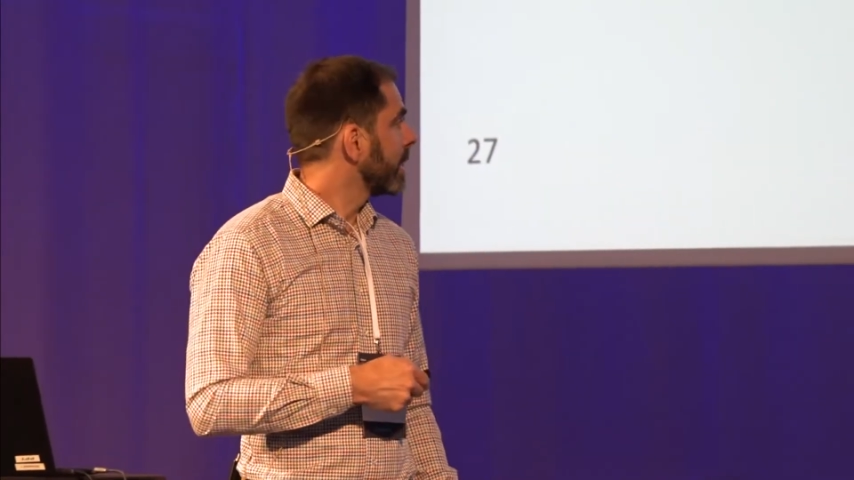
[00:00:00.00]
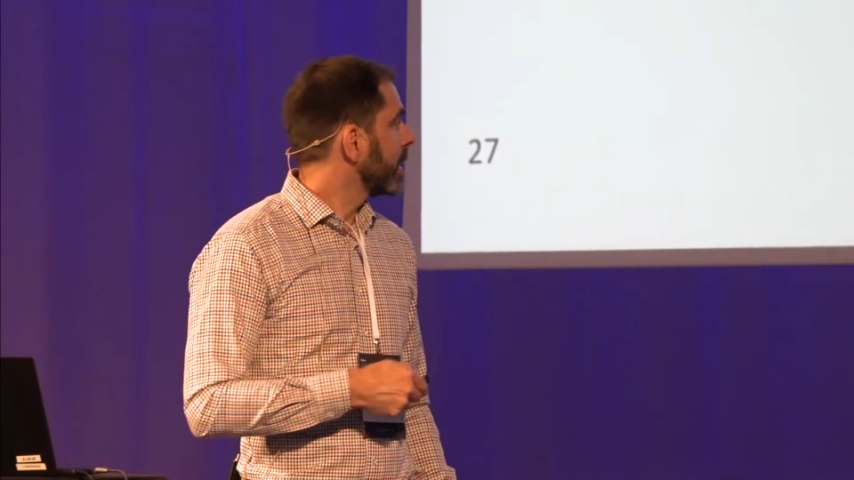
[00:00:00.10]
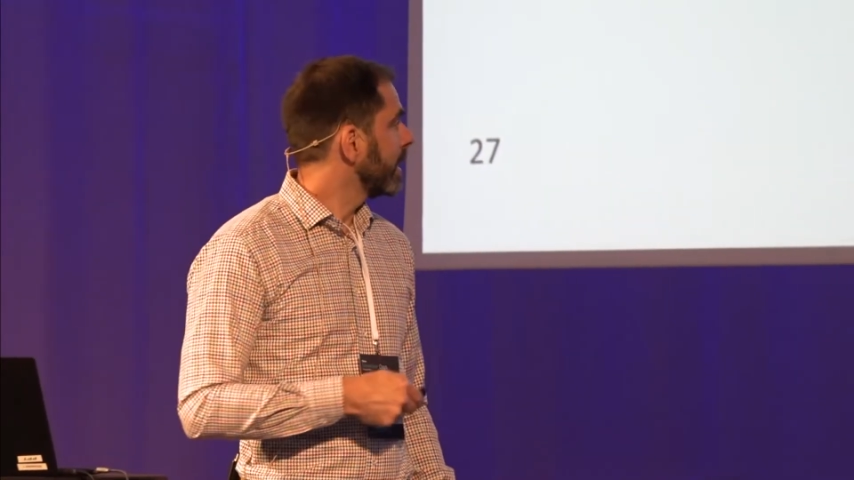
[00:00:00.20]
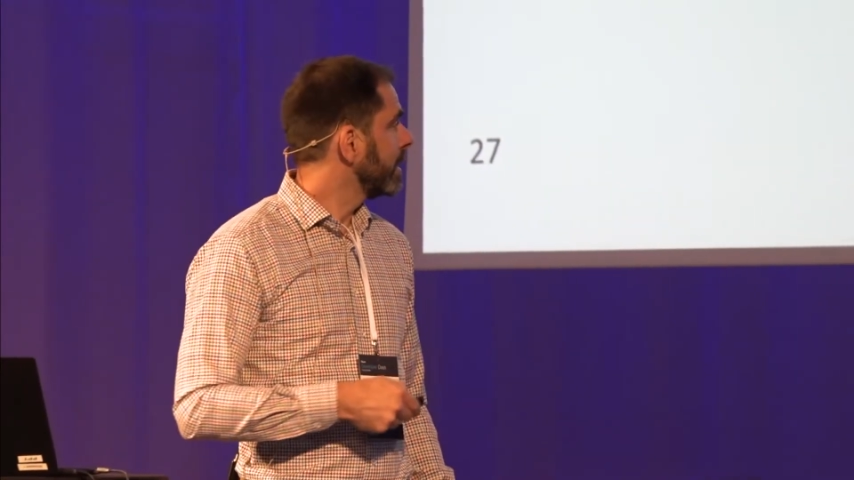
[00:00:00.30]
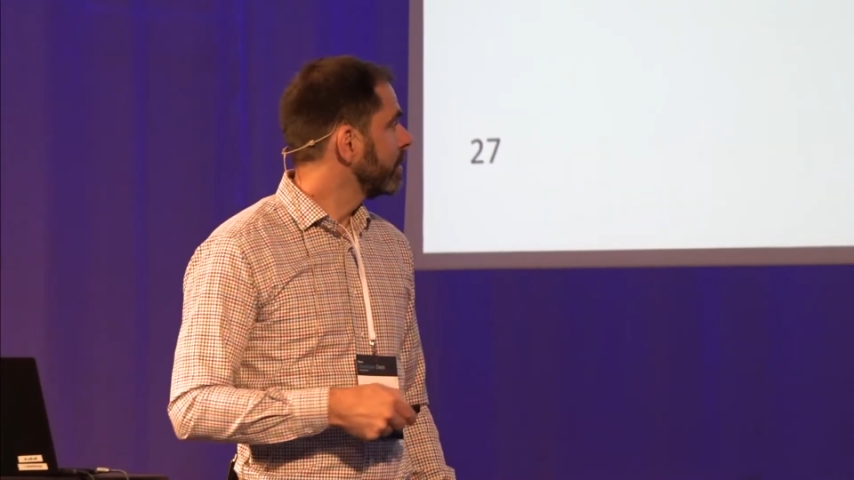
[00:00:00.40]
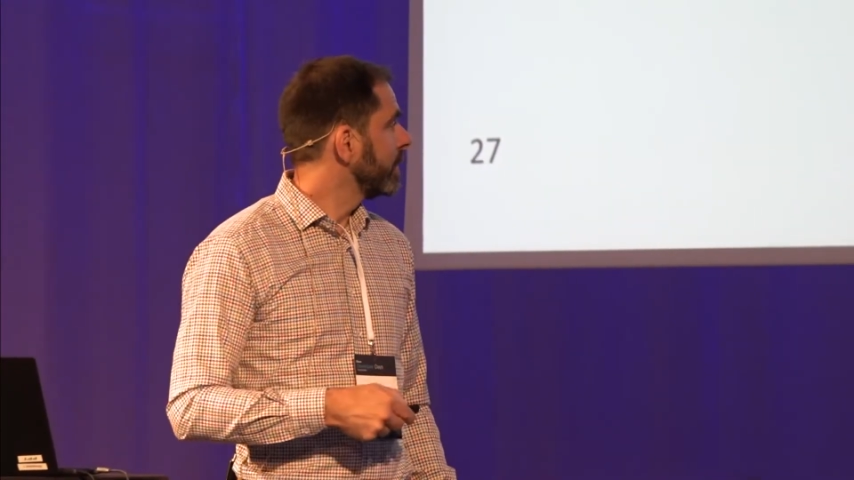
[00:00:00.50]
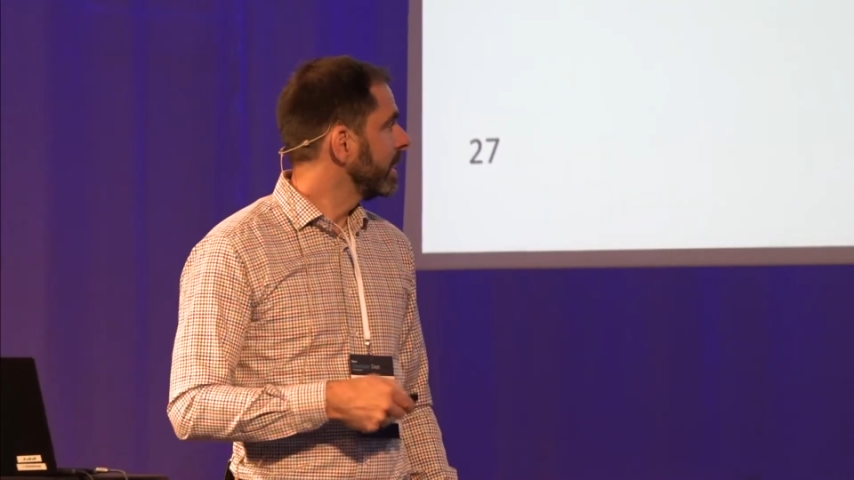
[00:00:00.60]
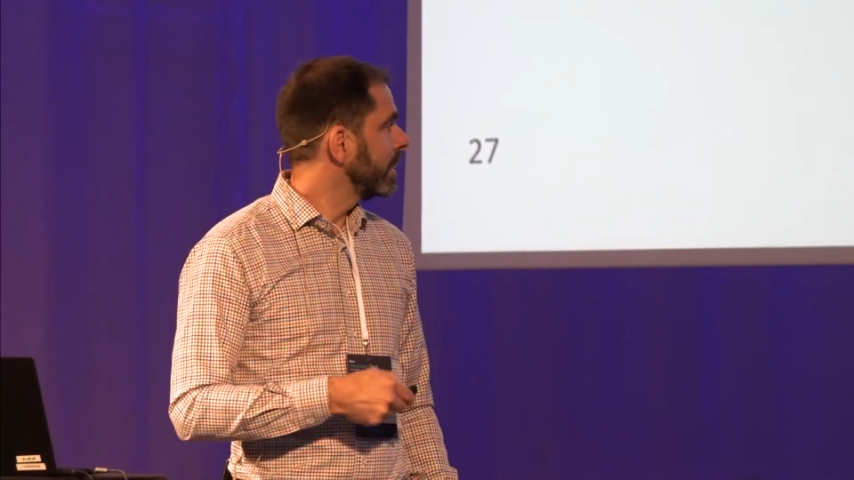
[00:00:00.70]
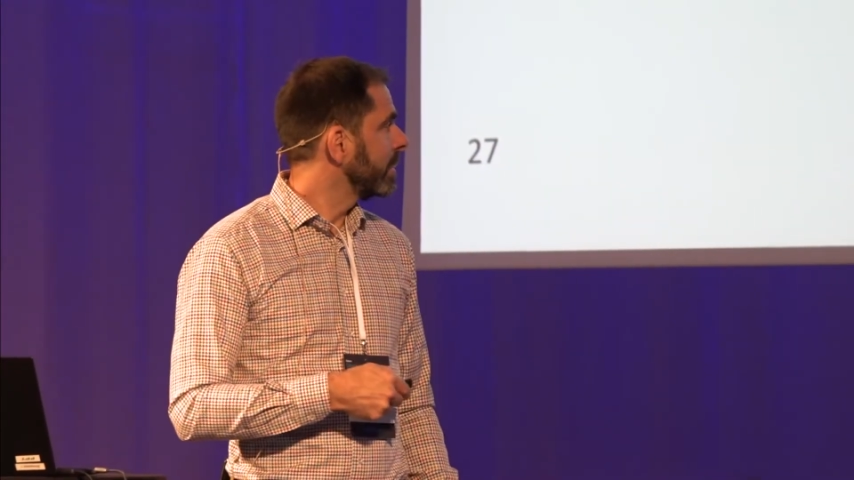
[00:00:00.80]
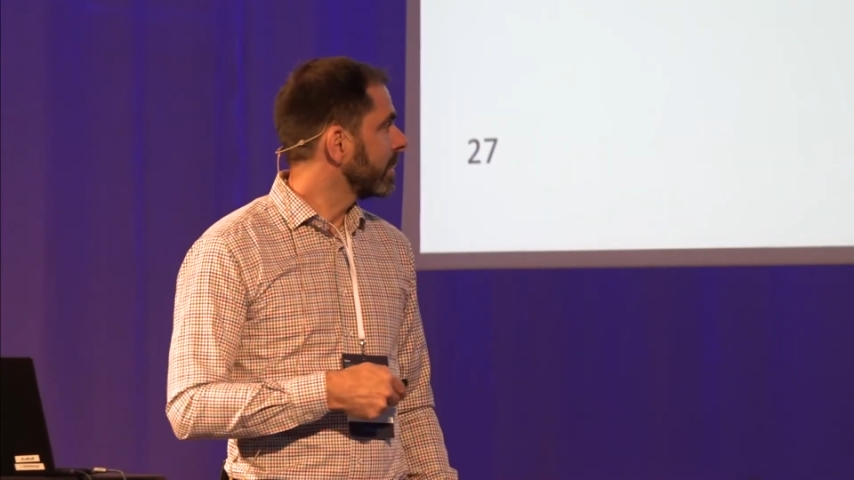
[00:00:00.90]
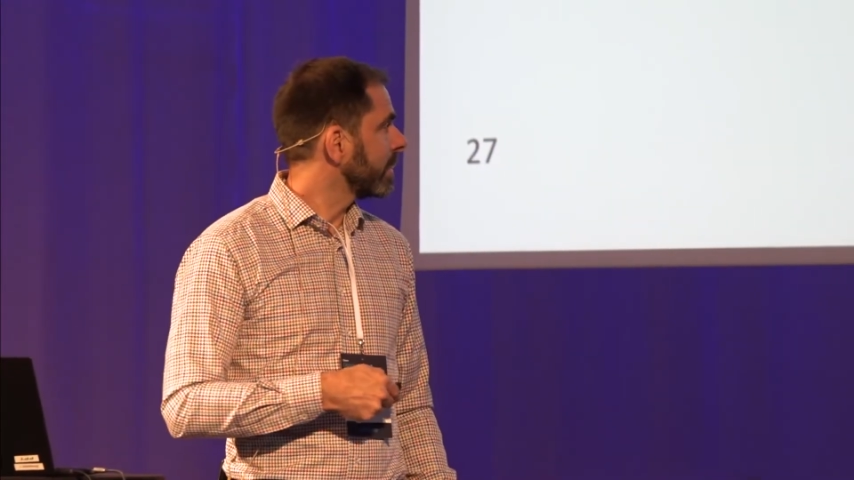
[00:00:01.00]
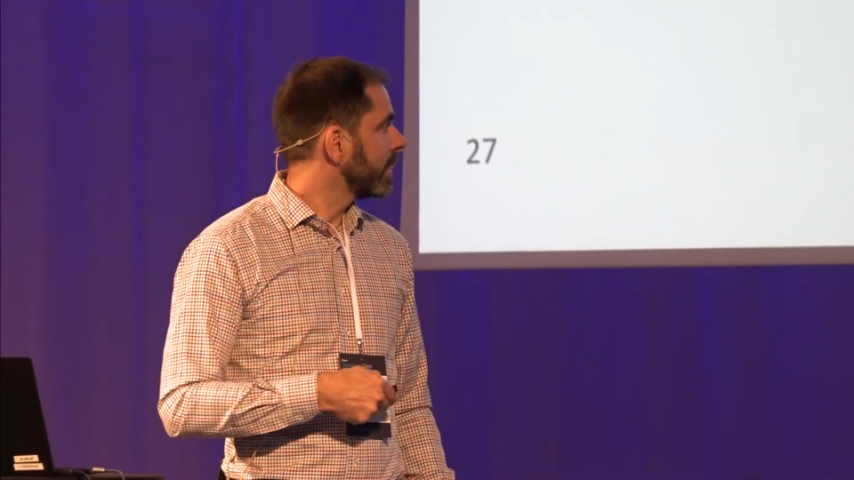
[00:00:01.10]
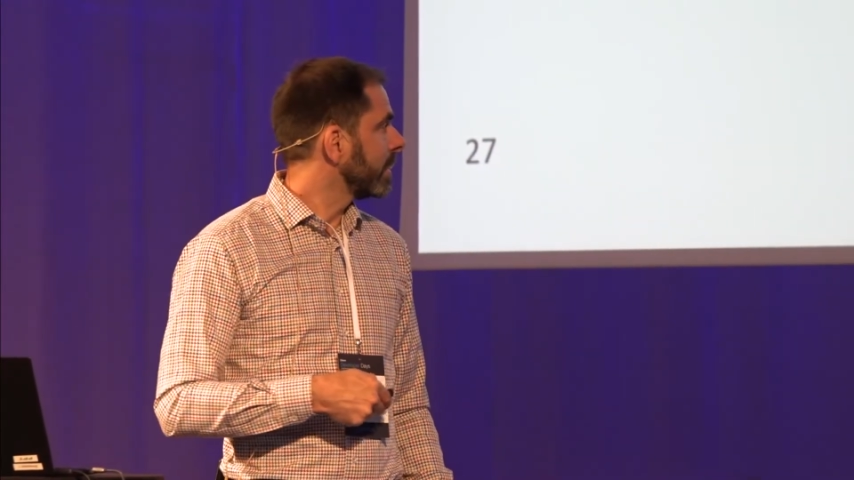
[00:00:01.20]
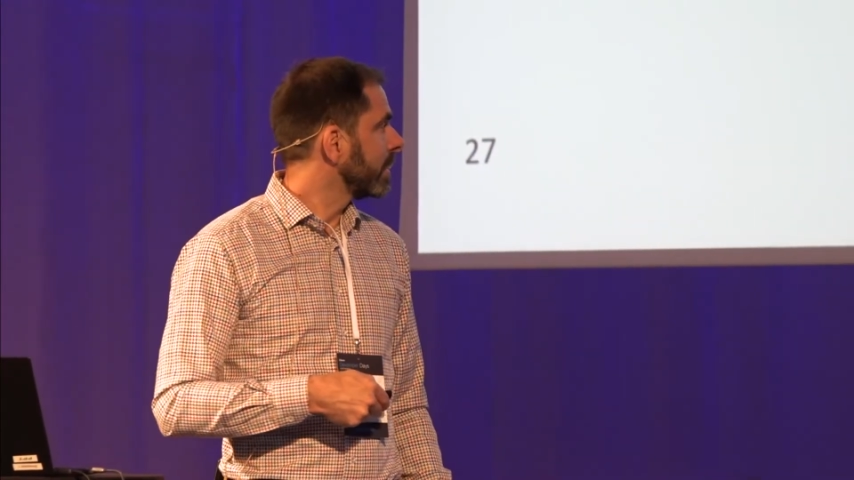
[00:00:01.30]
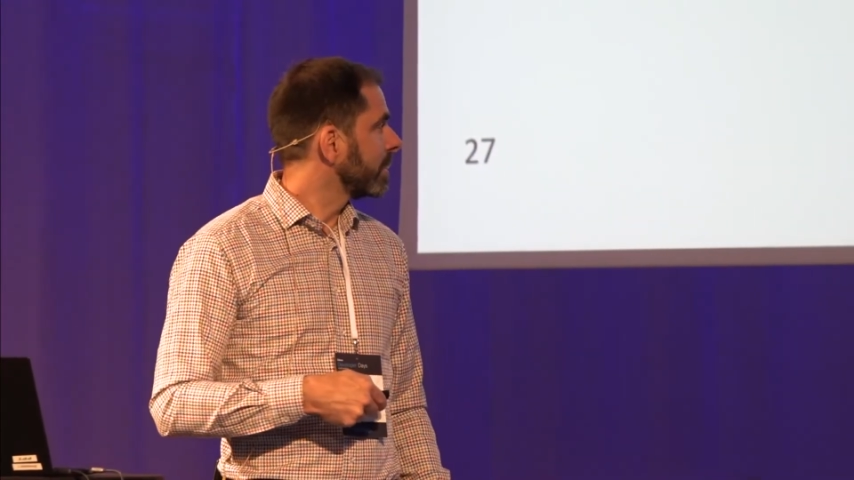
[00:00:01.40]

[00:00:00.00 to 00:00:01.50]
and we need a